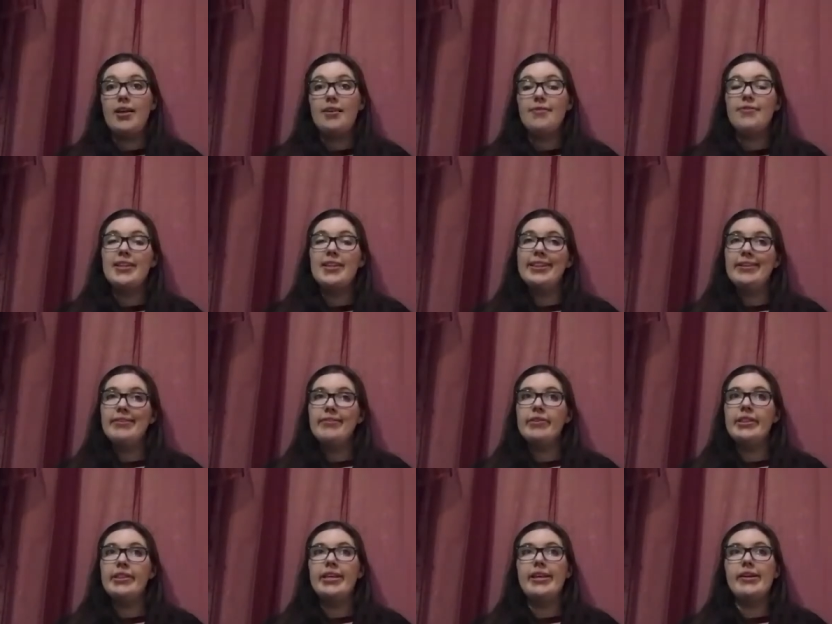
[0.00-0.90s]
If they live
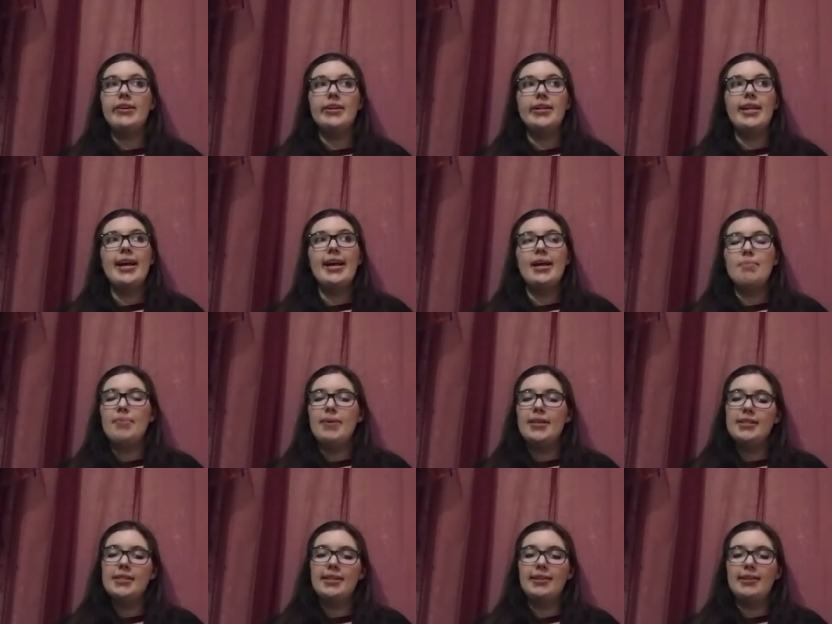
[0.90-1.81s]
in the area, I
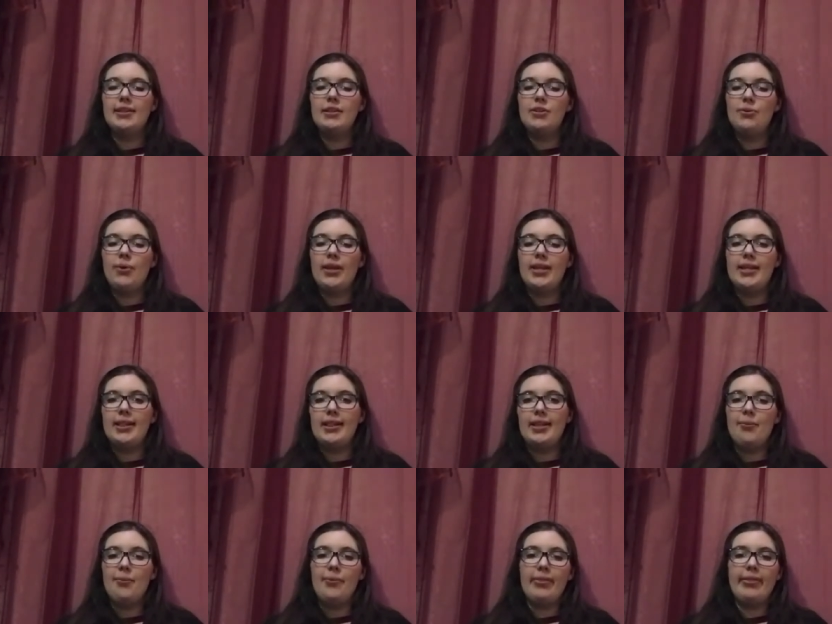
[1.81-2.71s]
basically do
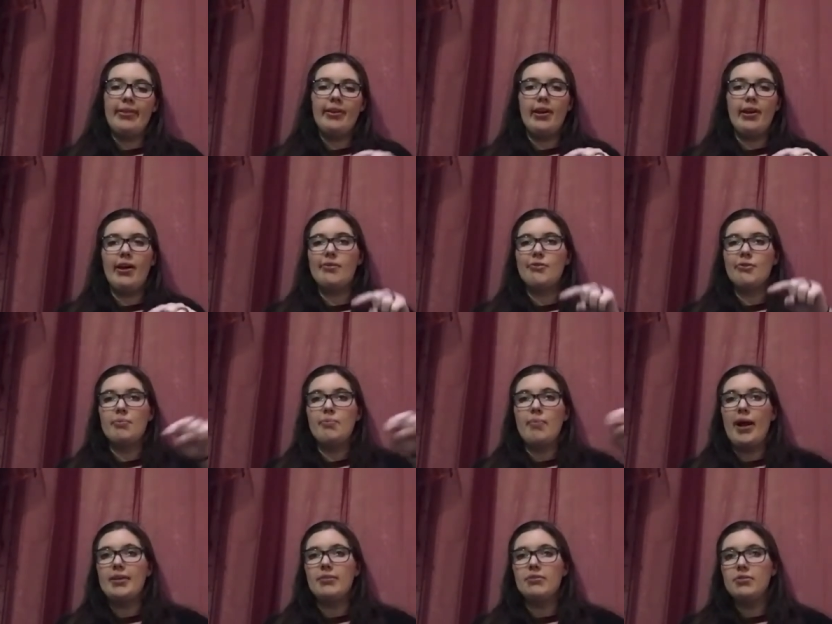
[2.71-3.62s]
anything within 100
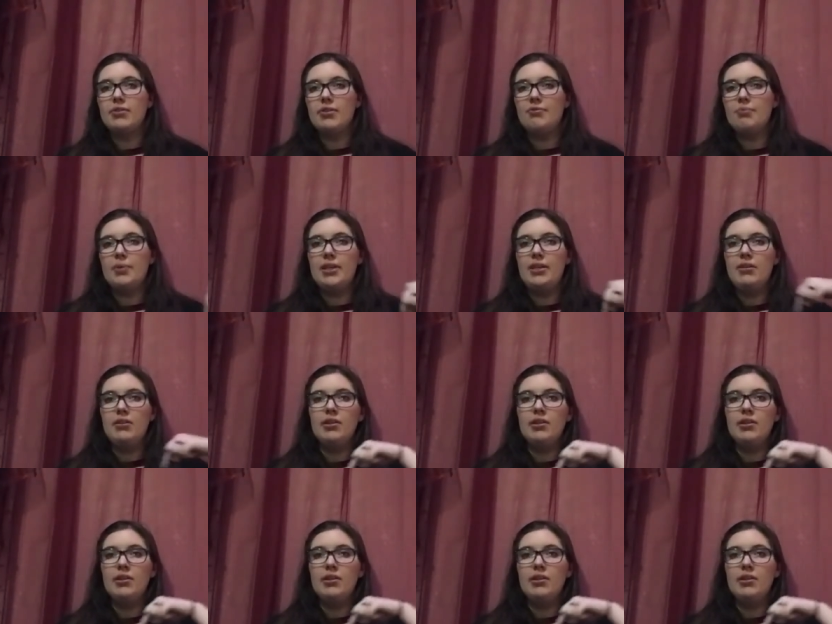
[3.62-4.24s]
miles of me.